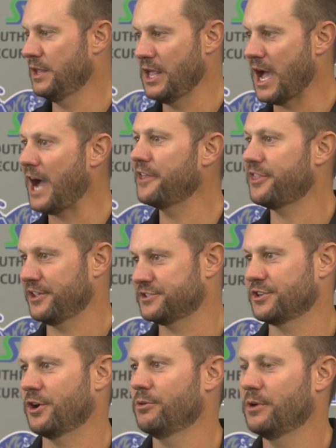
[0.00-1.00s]
Yeah, I think
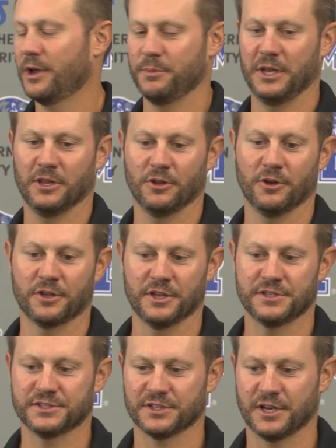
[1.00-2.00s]
so. I mean, look,
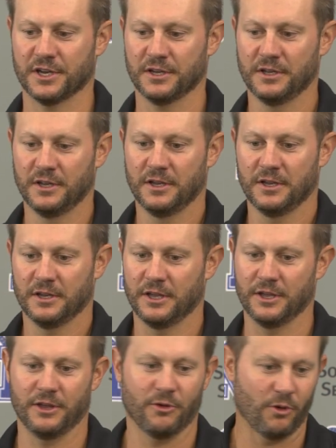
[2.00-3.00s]
it's
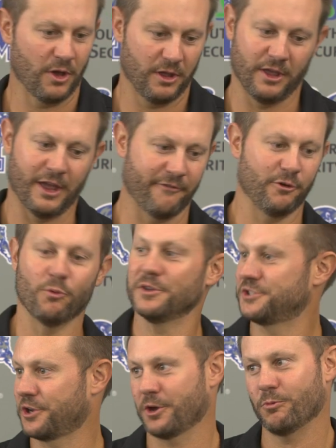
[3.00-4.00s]
every
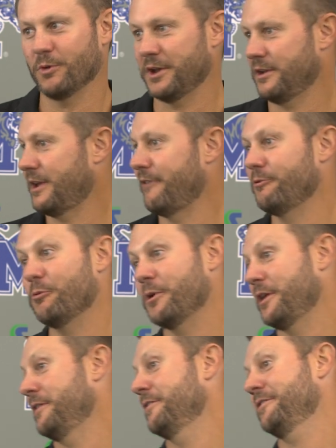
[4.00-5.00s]
win's a good win. Every
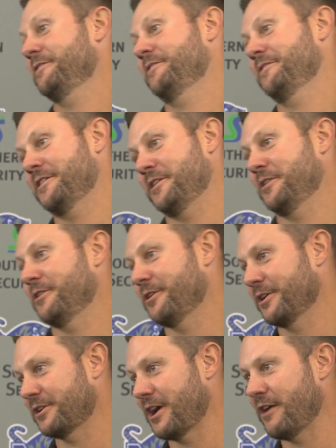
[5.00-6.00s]
win and
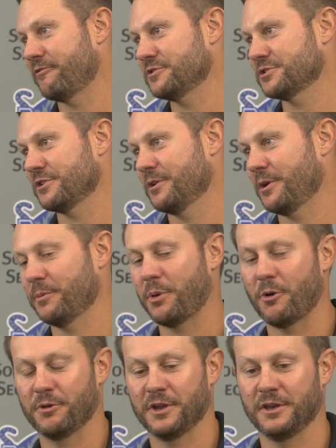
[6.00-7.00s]
a conference
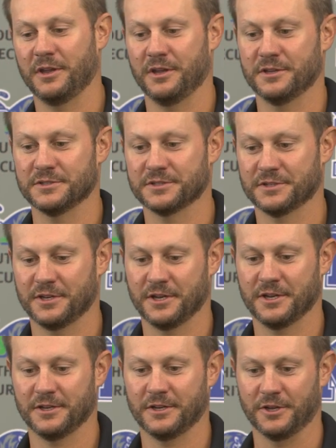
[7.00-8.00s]
opponent is
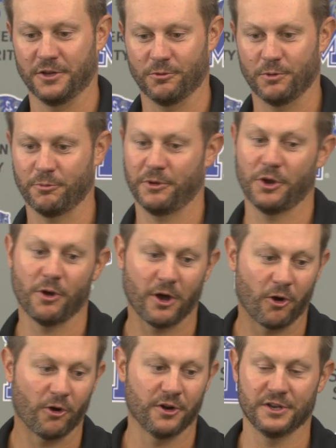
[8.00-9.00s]
a good win. We know
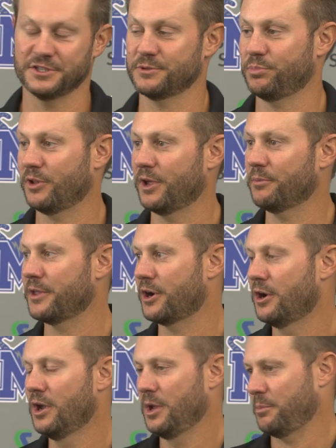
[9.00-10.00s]
how hard it is to play up
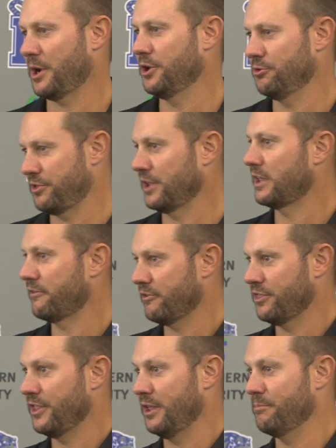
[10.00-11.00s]
there. But I do think,
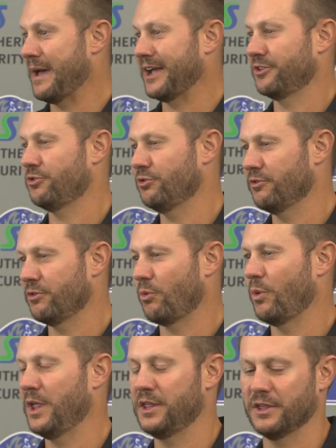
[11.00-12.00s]
given the magnitude of the
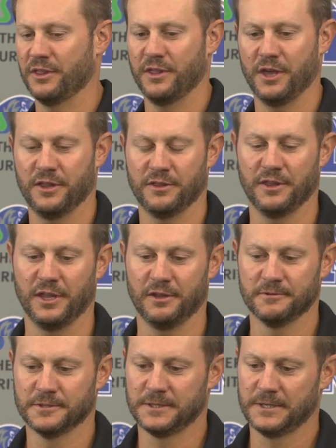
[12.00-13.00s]
week and the